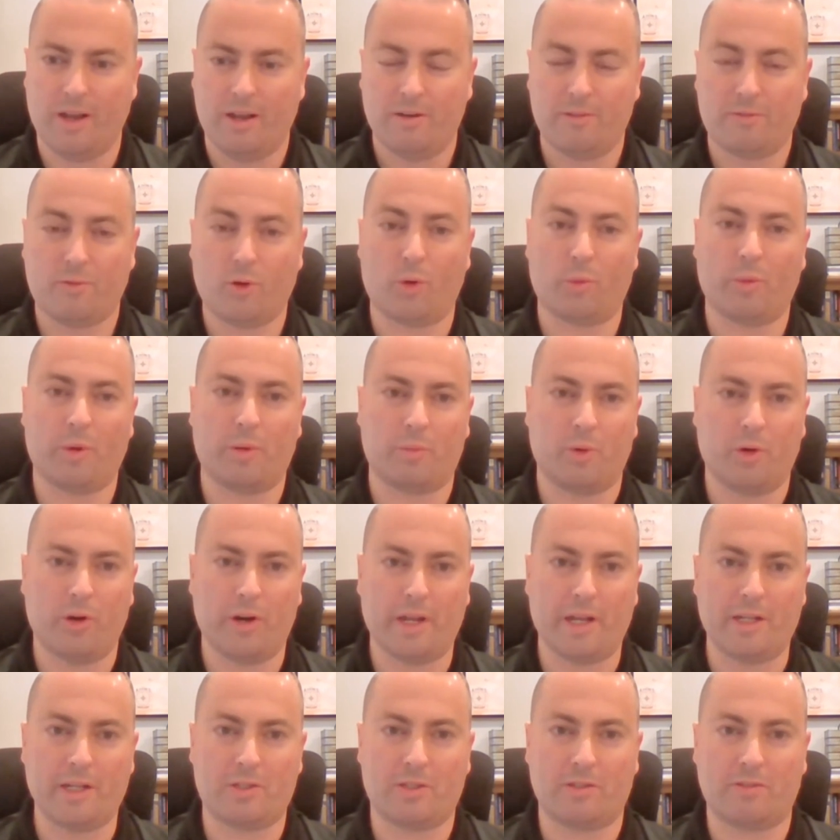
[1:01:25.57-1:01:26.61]
former
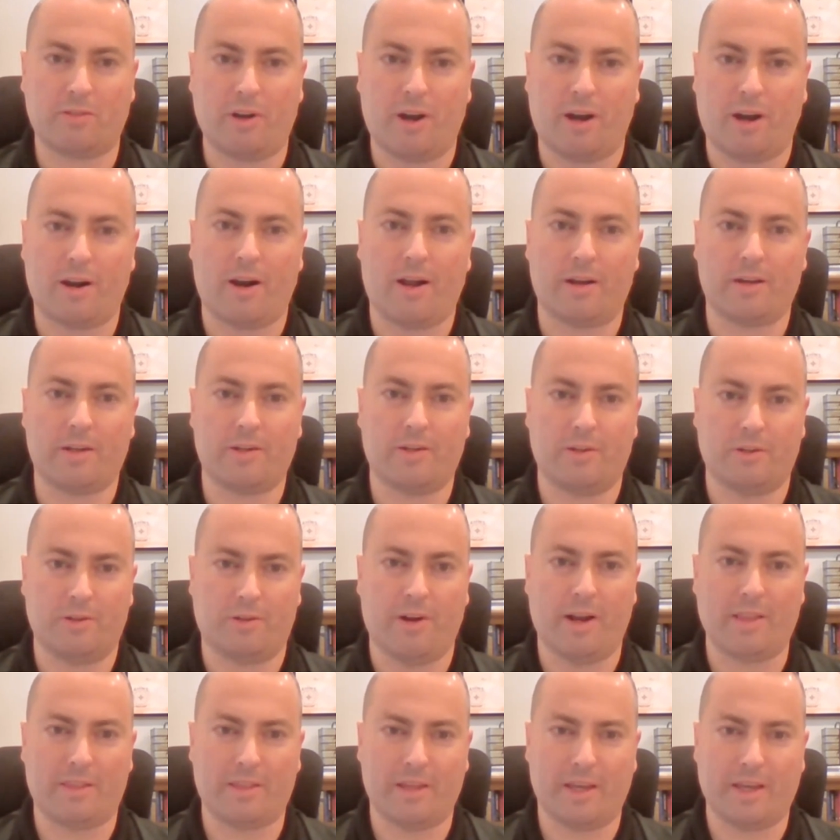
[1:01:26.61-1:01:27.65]
Marines who've gone on to do
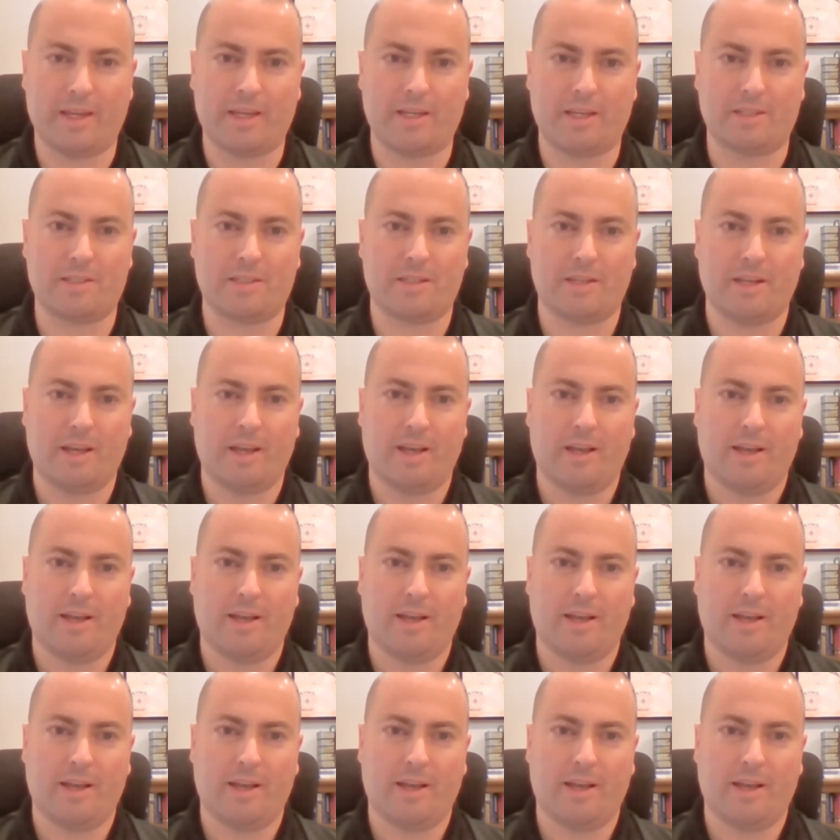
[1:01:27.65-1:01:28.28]
great things.